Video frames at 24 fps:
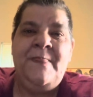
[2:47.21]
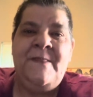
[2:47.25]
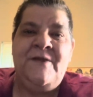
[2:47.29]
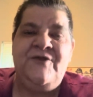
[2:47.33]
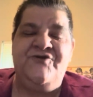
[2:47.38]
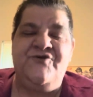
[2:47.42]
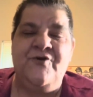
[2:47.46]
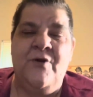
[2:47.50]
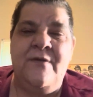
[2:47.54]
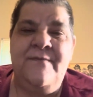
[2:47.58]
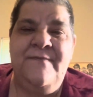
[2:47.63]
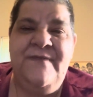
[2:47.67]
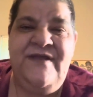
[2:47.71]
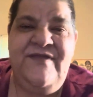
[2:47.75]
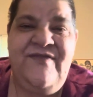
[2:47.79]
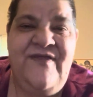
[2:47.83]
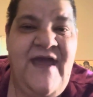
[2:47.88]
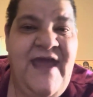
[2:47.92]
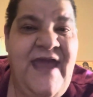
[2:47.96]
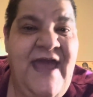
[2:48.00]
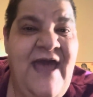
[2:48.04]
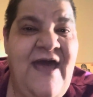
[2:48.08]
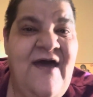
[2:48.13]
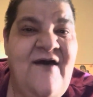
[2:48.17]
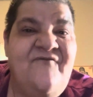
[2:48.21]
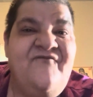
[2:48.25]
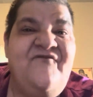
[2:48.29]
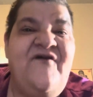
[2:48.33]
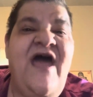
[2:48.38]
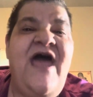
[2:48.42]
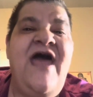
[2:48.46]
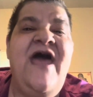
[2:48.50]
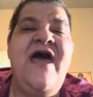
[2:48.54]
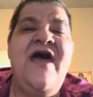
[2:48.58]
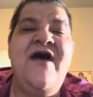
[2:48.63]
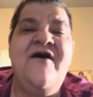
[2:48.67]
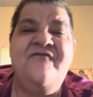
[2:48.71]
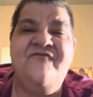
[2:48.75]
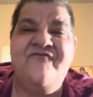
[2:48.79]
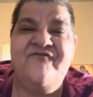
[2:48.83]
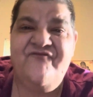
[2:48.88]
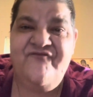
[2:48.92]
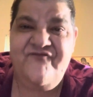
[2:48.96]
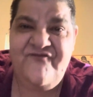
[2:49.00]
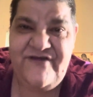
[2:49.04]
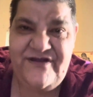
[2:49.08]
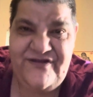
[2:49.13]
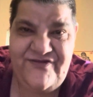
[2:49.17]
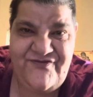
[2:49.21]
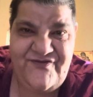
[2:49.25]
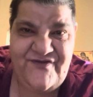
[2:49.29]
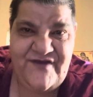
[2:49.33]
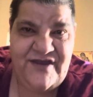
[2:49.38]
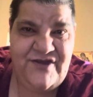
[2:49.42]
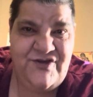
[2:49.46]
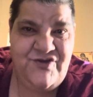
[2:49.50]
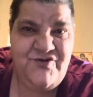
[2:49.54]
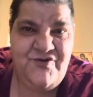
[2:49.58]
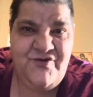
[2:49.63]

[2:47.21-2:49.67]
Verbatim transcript: So, I mean, they have everything